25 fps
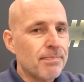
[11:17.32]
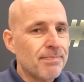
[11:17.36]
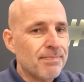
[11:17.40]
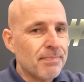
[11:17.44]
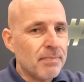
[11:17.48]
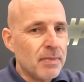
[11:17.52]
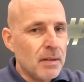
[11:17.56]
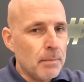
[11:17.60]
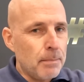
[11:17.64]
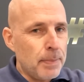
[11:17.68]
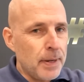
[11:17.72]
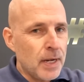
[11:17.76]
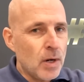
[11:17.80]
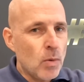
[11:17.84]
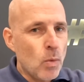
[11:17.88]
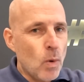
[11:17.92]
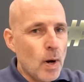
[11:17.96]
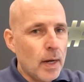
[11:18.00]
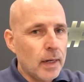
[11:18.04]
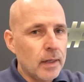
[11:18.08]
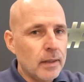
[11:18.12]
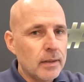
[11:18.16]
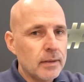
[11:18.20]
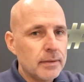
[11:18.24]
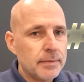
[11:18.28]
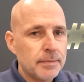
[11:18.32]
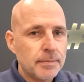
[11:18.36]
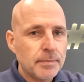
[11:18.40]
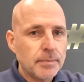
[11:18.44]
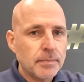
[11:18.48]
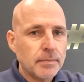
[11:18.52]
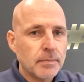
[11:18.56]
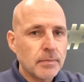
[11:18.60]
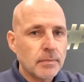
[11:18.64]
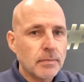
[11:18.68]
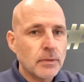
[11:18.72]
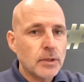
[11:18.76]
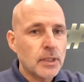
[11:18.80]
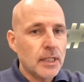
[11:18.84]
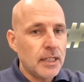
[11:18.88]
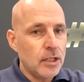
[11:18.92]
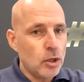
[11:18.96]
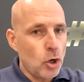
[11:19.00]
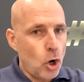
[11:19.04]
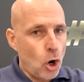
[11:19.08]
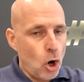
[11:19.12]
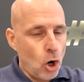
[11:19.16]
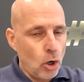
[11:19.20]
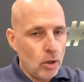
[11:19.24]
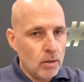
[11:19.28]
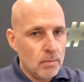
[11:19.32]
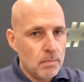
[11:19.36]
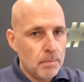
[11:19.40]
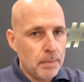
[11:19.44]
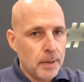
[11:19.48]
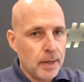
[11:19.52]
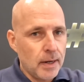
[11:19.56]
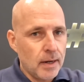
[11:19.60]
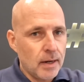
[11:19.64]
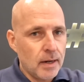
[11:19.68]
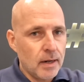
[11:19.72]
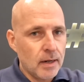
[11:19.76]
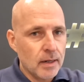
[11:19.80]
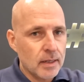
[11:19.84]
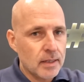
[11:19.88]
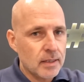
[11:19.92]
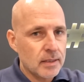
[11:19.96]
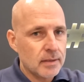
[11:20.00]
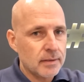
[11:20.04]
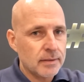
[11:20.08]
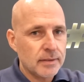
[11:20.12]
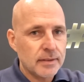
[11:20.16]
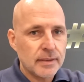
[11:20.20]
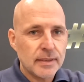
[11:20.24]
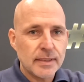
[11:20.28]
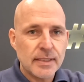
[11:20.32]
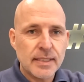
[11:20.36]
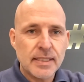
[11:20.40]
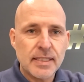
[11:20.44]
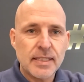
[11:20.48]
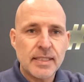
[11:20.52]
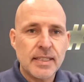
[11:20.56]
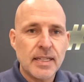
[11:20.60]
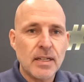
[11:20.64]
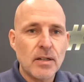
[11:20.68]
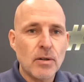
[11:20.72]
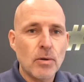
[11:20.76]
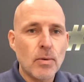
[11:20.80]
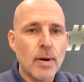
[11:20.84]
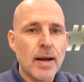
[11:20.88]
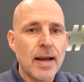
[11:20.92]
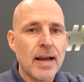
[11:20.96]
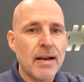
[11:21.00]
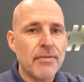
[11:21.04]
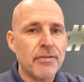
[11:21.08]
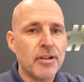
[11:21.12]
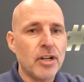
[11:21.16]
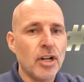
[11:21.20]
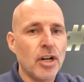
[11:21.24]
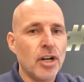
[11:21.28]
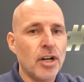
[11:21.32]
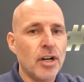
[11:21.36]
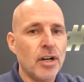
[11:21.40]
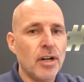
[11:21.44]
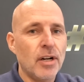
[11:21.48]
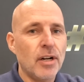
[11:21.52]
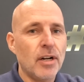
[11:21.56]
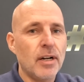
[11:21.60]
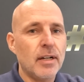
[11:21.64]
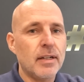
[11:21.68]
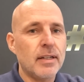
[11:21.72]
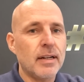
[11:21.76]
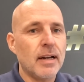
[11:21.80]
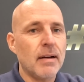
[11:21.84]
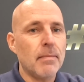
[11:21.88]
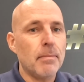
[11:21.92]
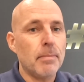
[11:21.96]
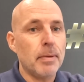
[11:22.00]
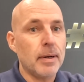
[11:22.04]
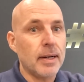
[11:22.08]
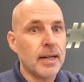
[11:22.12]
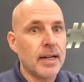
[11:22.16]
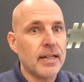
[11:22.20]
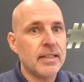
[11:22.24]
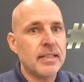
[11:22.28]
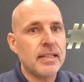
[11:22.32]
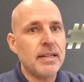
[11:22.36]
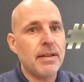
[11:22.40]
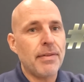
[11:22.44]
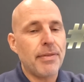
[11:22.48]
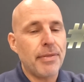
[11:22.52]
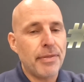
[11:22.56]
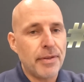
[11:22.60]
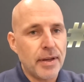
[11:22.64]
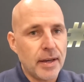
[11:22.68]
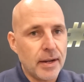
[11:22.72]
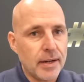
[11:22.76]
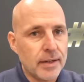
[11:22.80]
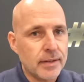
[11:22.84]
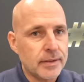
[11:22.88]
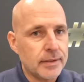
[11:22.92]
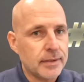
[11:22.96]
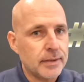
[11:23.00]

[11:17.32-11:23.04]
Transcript: The big one in Holland Park, still haven't heard a bloody thing.